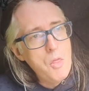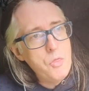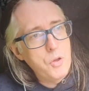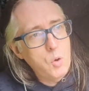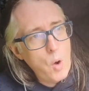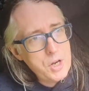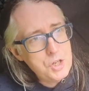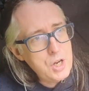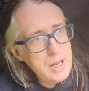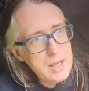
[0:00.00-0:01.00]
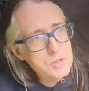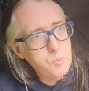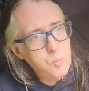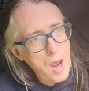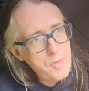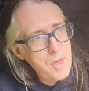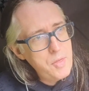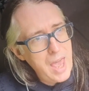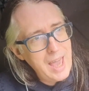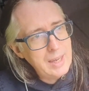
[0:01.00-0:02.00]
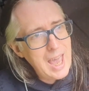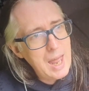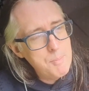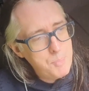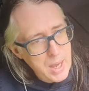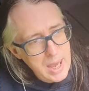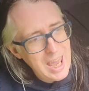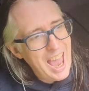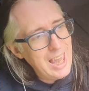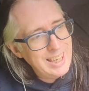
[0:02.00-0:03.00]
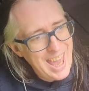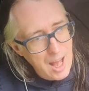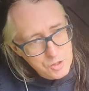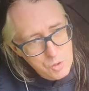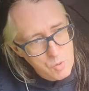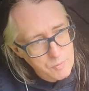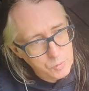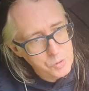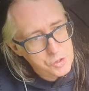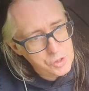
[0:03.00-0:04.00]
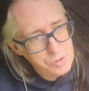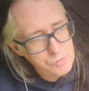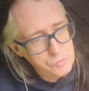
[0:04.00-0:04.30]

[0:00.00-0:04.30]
The question is whether there can be a counter-revolution,